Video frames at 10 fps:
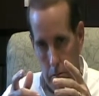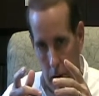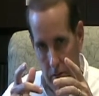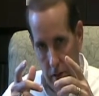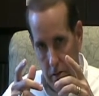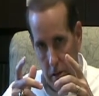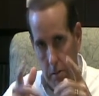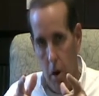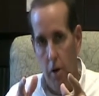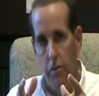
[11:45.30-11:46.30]
by fixing the
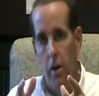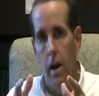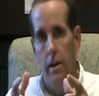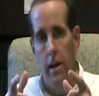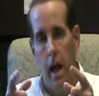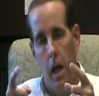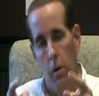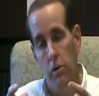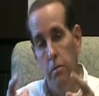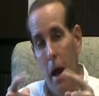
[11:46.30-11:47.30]
ball flight and
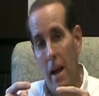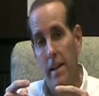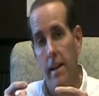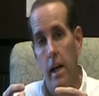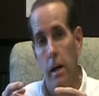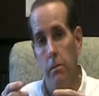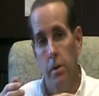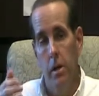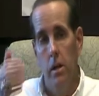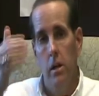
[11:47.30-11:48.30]
always backing up
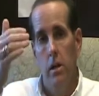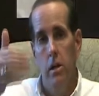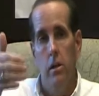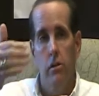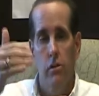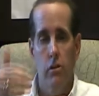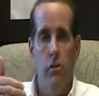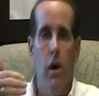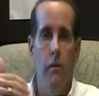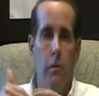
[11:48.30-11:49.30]
to
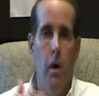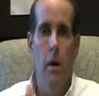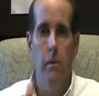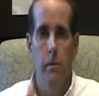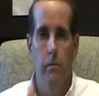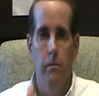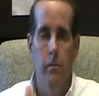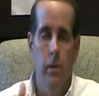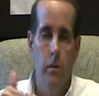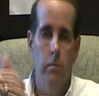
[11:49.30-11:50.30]
solve the problem.
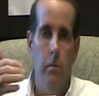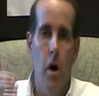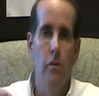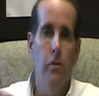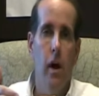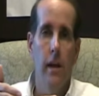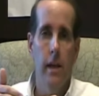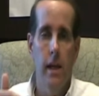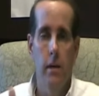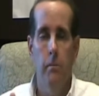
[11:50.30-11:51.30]
Ball flight,
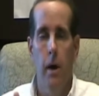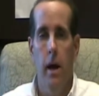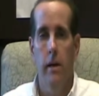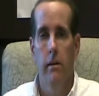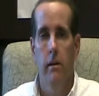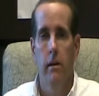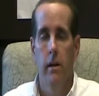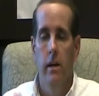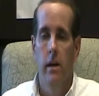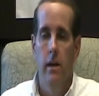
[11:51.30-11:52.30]
impact,
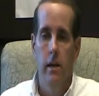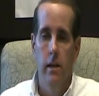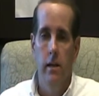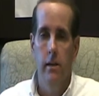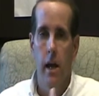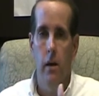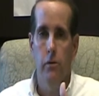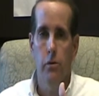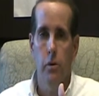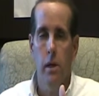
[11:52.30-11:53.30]

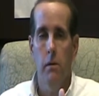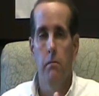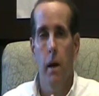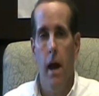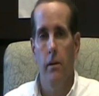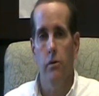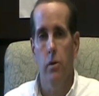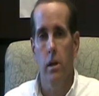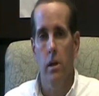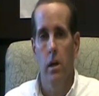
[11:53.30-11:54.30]
downswing,
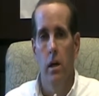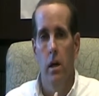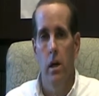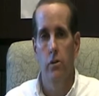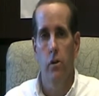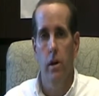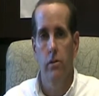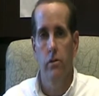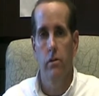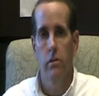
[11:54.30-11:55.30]
backswing,
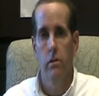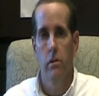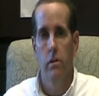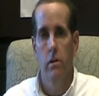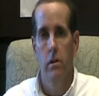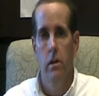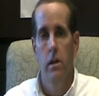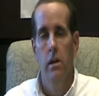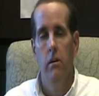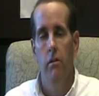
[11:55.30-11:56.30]
address.
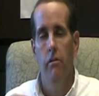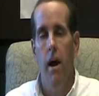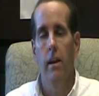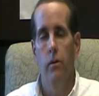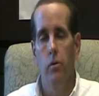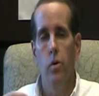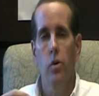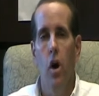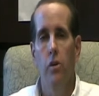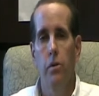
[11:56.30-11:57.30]
Finding the
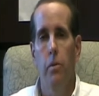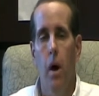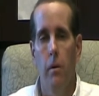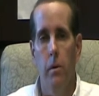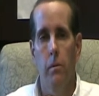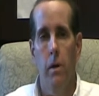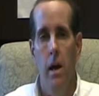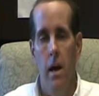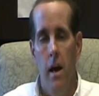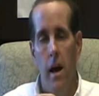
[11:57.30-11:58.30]
root cause of the problem
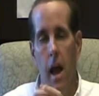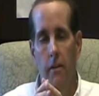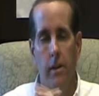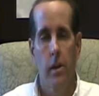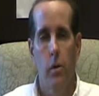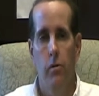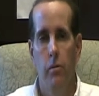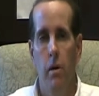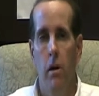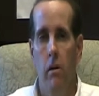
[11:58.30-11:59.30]
and then going
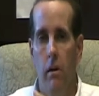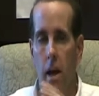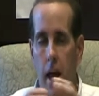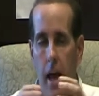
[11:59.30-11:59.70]
from there